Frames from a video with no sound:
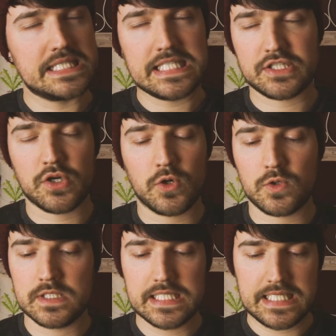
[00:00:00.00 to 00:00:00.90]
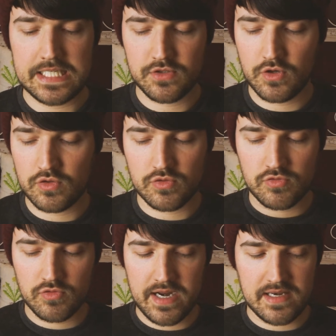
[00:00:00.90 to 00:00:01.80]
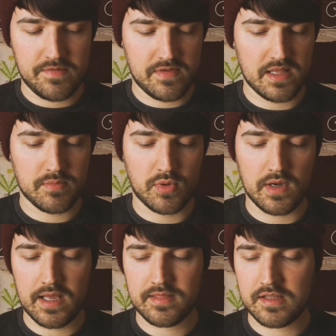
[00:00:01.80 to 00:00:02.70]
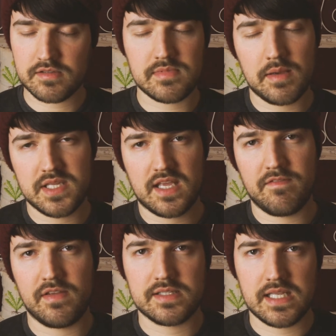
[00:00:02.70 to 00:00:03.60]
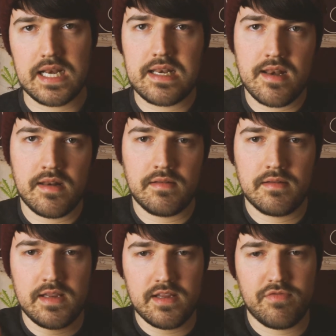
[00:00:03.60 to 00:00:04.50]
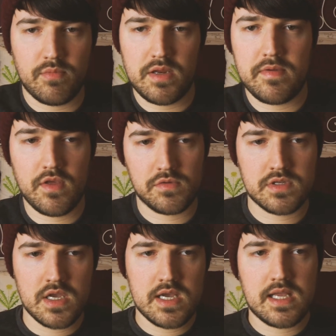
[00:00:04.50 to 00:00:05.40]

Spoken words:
it's all great and everything, but I think sometimes it can feel slightly different when you're in those